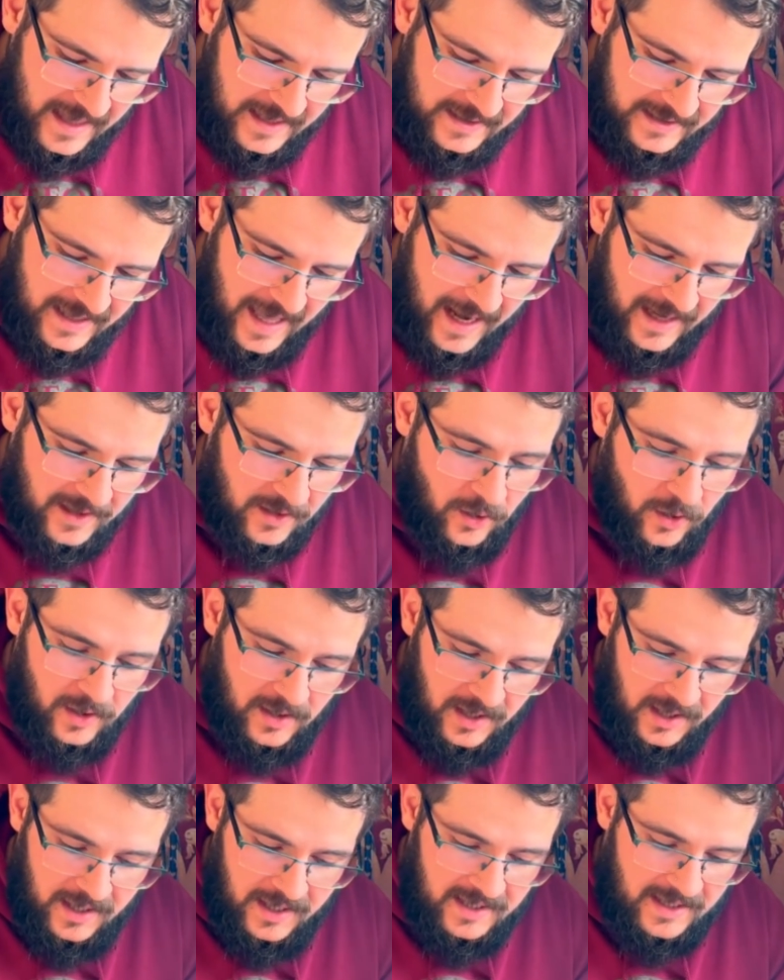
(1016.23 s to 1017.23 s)
Then
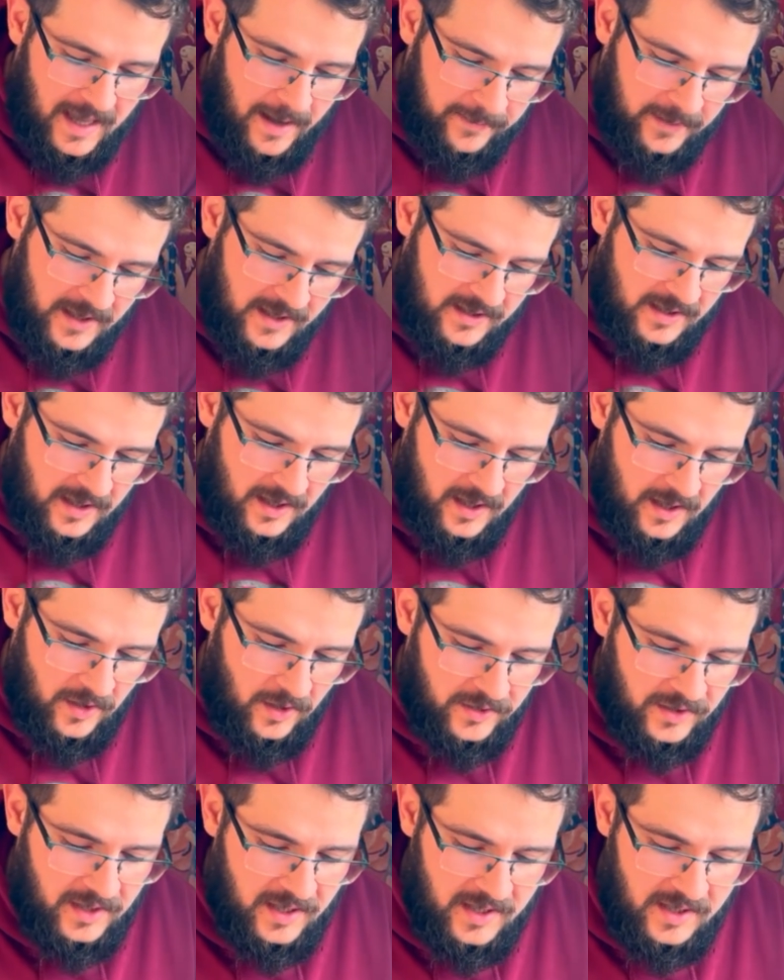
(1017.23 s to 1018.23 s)
Cornelius updates her on
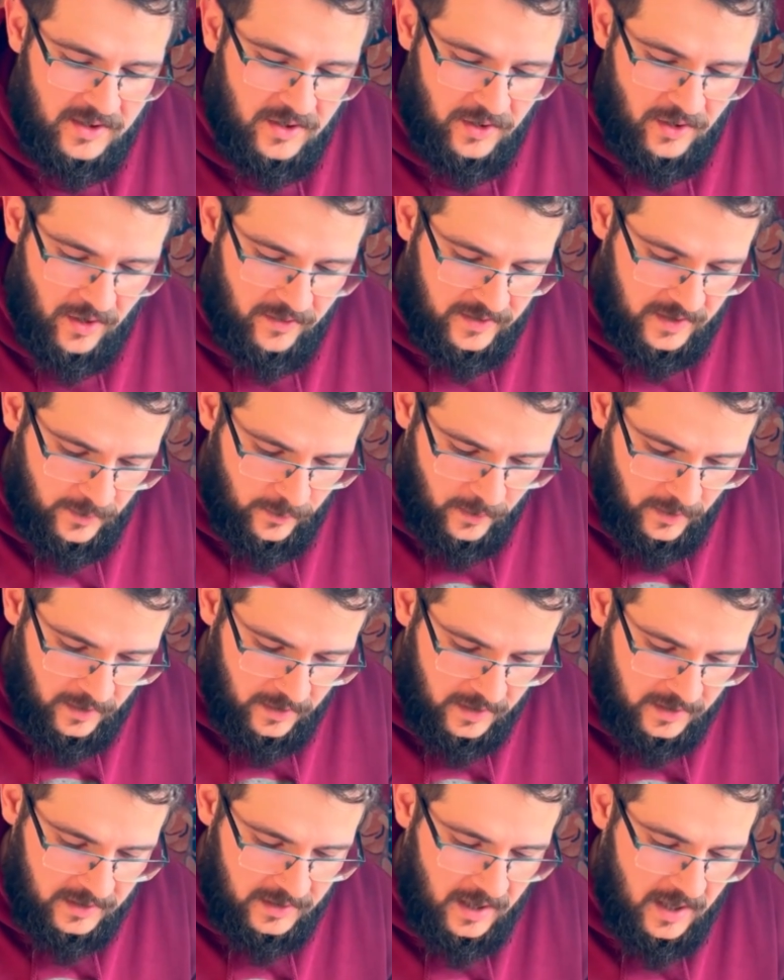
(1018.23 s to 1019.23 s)
the history of the world,